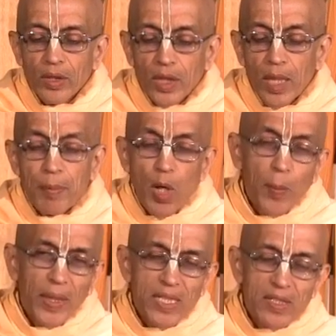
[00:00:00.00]
Srila
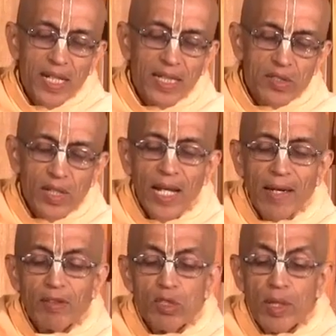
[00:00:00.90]
Prabhupada is telling, still
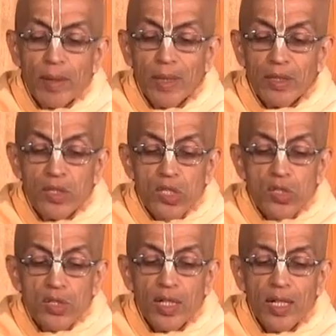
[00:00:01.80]
I was very much
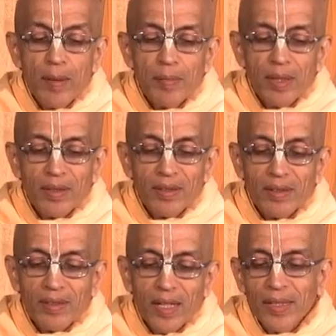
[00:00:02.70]
disturbed
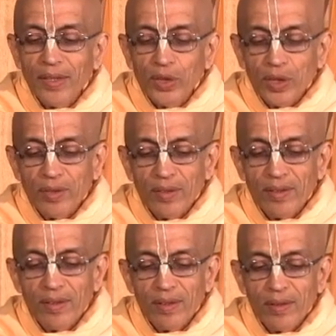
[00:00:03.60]

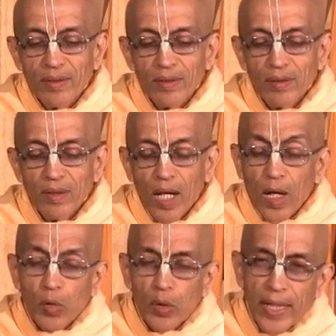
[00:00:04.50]
condition.
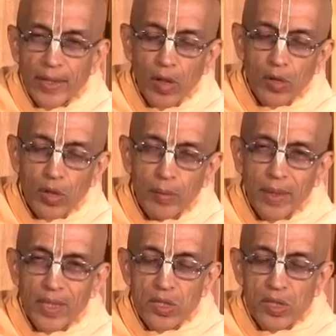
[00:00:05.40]
How to get onto the
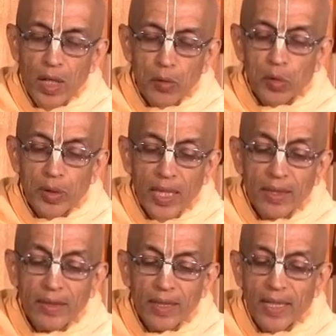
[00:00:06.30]
bus, how to
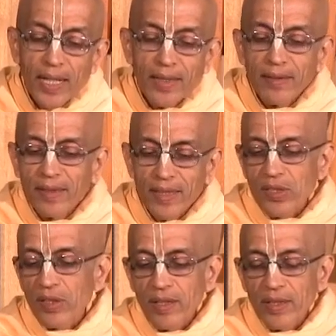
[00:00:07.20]
take a ticket,
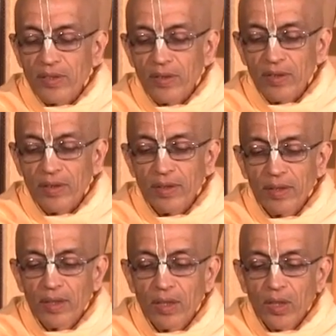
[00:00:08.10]
etc. etc.
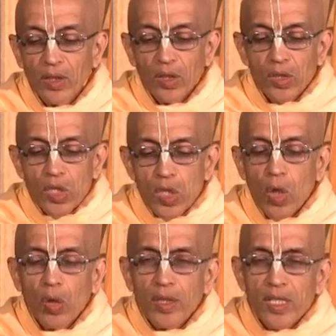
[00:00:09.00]

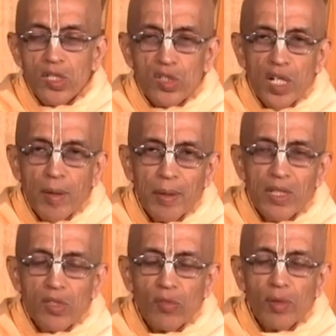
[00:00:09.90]
So,
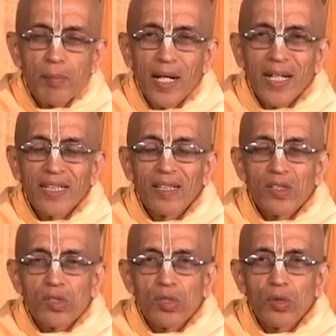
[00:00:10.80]
disturbance of the mind
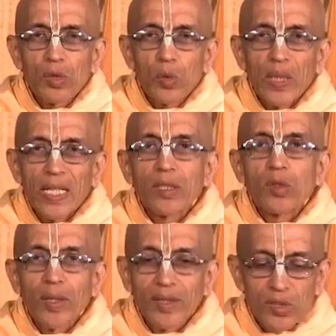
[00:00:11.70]
is due to
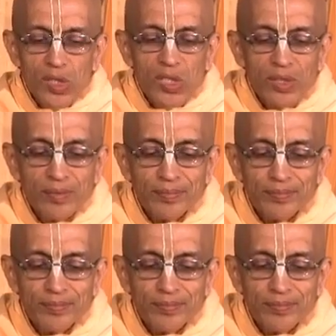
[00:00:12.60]
ignorance.